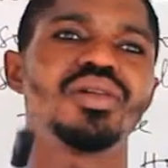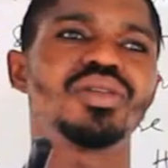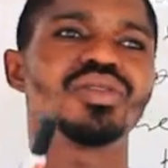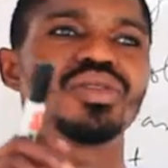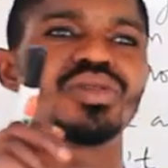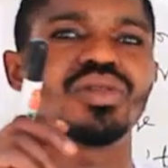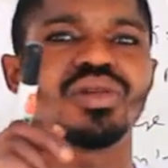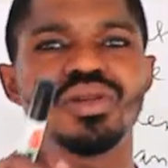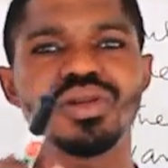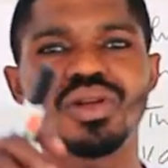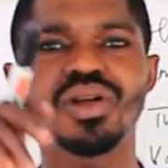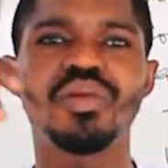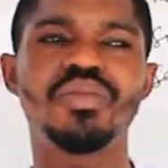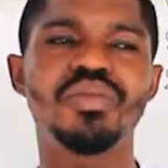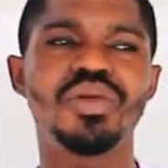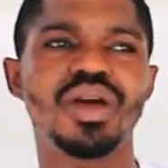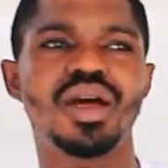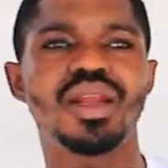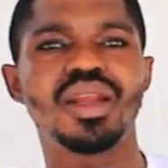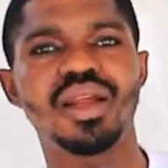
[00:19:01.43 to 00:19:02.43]
also not
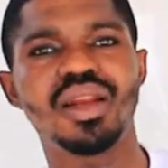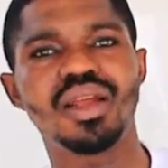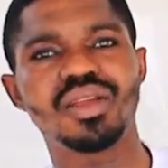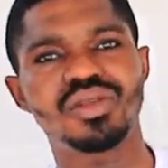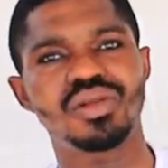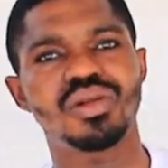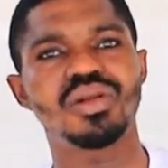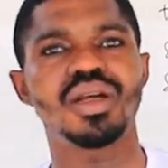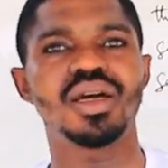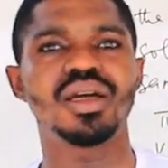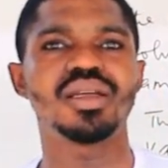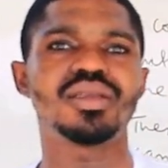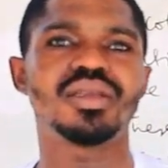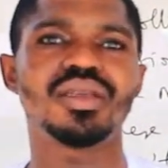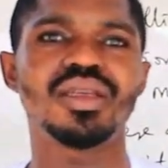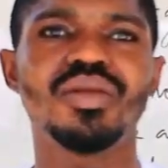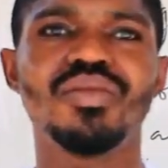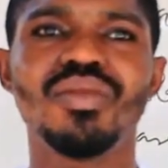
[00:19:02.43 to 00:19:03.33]
be an electrolyte.